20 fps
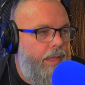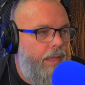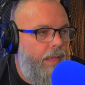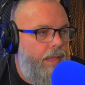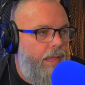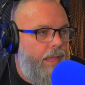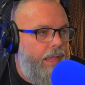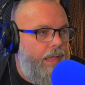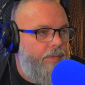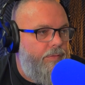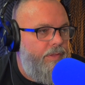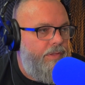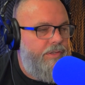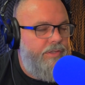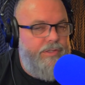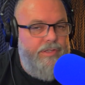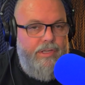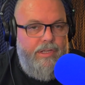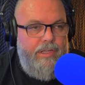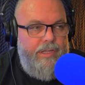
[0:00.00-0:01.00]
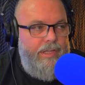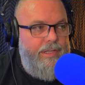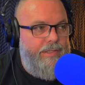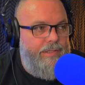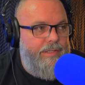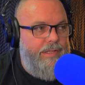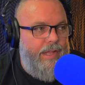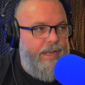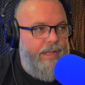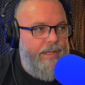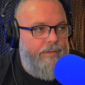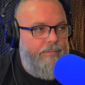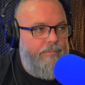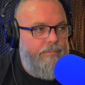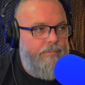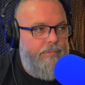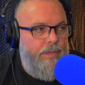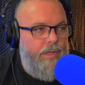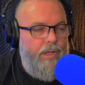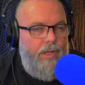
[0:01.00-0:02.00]
And this is the clean setting
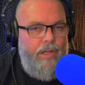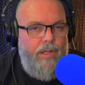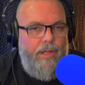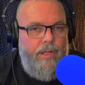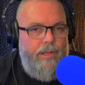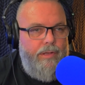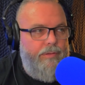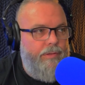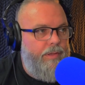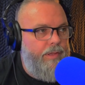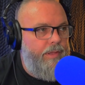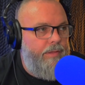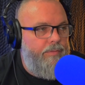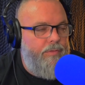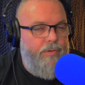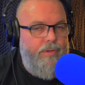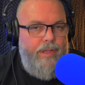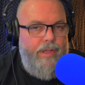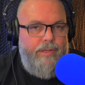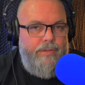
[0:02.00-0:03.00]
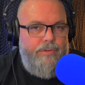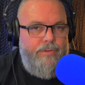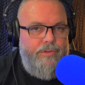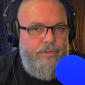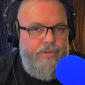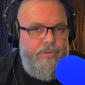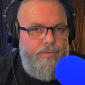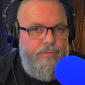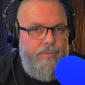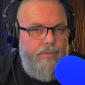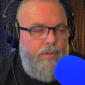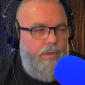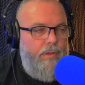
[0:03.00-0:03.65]
on the Vocaster 2